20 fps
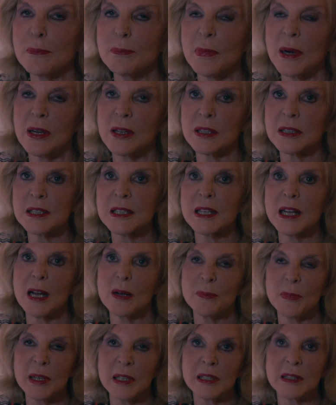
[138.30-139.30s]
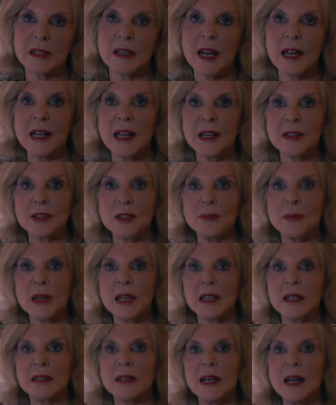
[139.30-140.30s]
they bark to come in and i let them
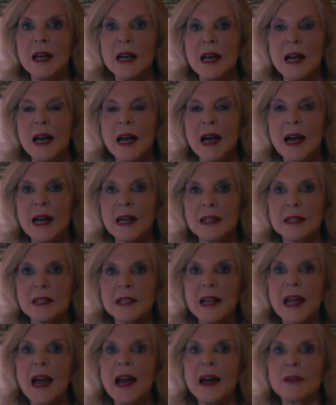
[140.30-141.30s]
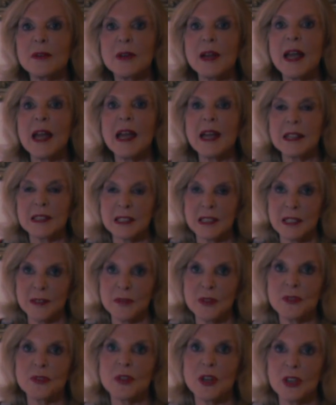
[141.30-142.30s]
in and count heads
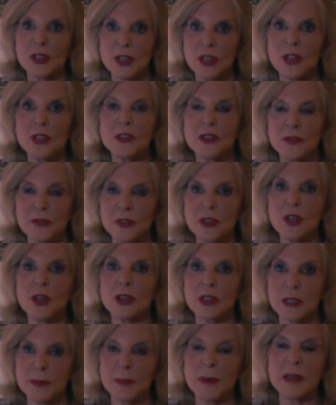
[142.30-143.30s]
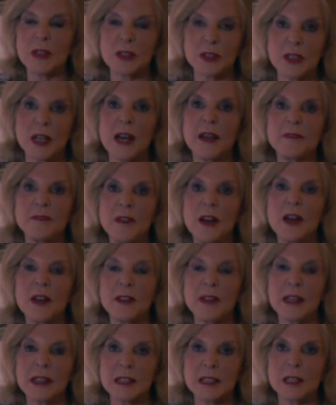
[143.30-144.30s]
if you've got a lot of dogs because i
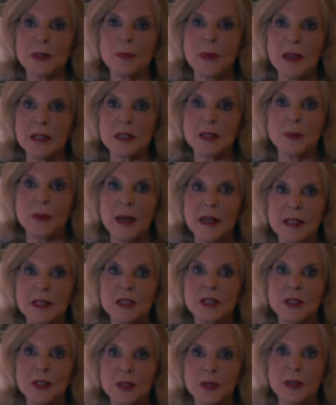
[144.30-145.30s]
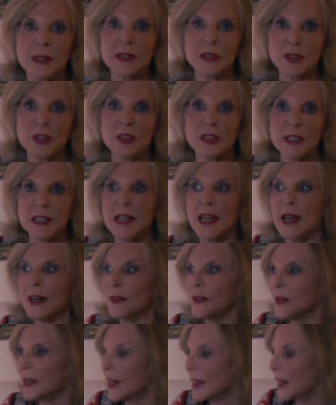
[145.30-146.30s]
find that's the best way to do it just
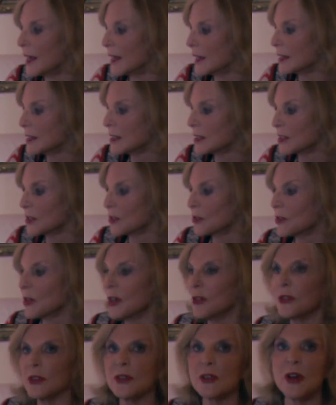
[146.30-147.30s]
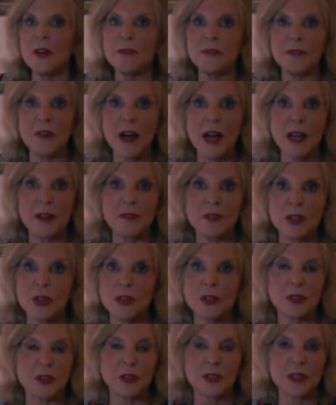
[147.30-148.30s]
count their heads and you go you've got five
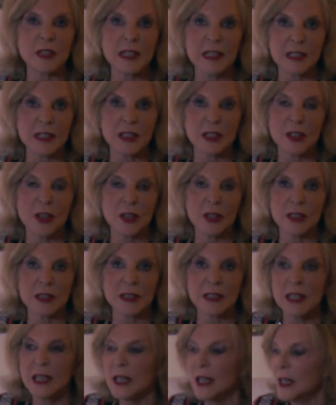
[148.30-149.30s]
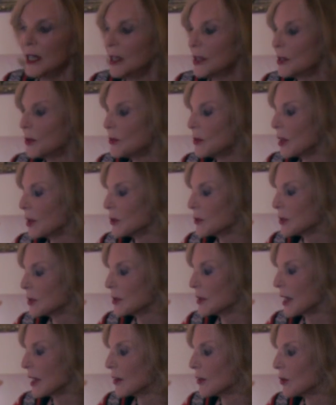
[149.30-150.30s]
dogs or six dogs you know
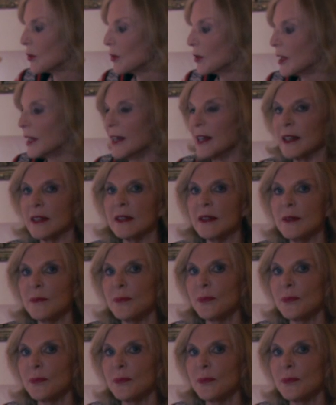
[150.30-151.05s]
that they're all in